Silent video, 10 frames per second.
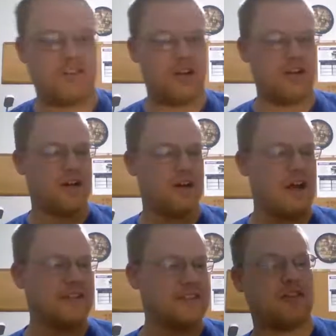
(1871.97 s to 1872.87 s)
turn your
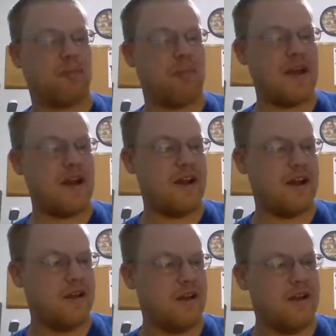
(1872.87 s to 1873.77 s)
lights on,
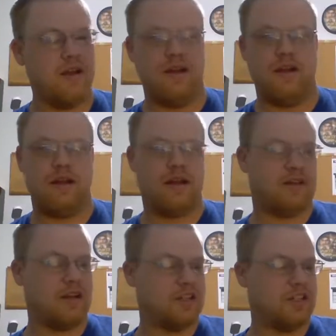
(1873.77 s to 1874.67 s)
top
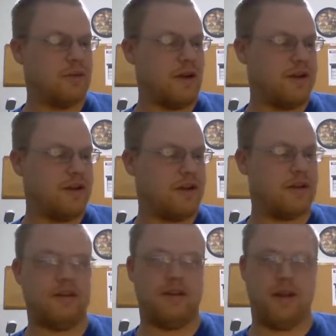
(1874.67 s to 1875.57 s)
speed.
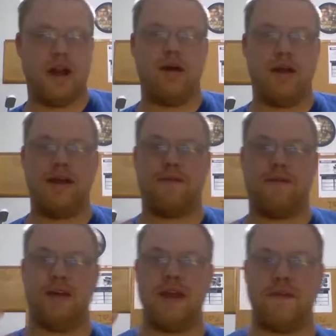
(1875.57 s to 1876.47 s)
It tells you what you
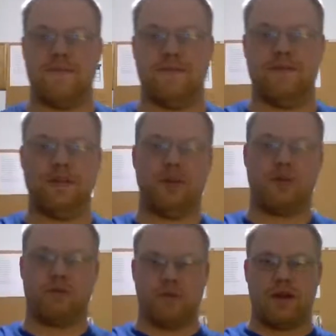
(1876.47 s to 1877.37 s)
know, if
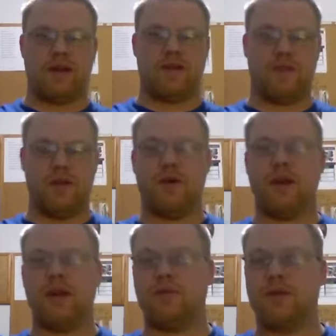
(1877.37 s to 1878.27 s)

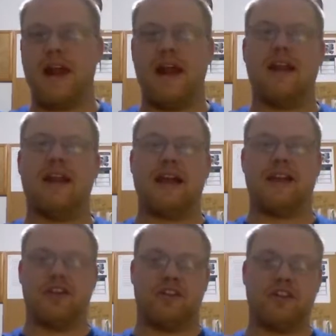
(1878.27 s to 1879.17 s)
you want to
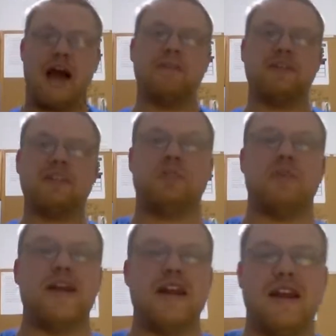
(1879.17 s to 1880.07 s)
run it like your
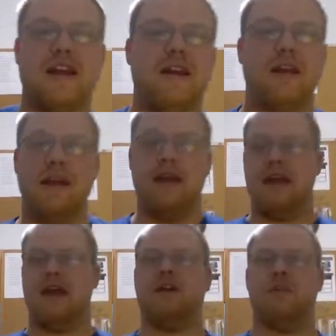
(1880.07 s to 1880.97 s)
top speed,
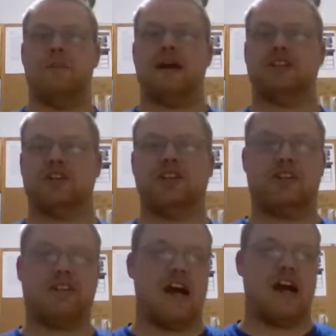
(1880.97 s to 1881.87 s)
it'll
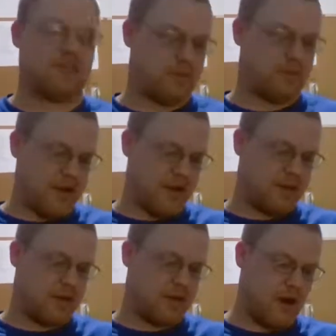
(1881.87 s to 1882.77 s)
measure the top
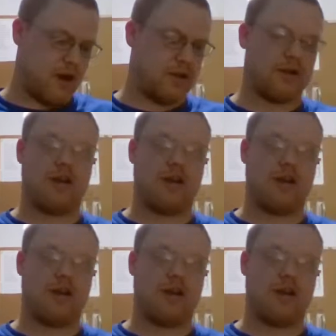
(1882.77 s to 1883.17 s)
speed of the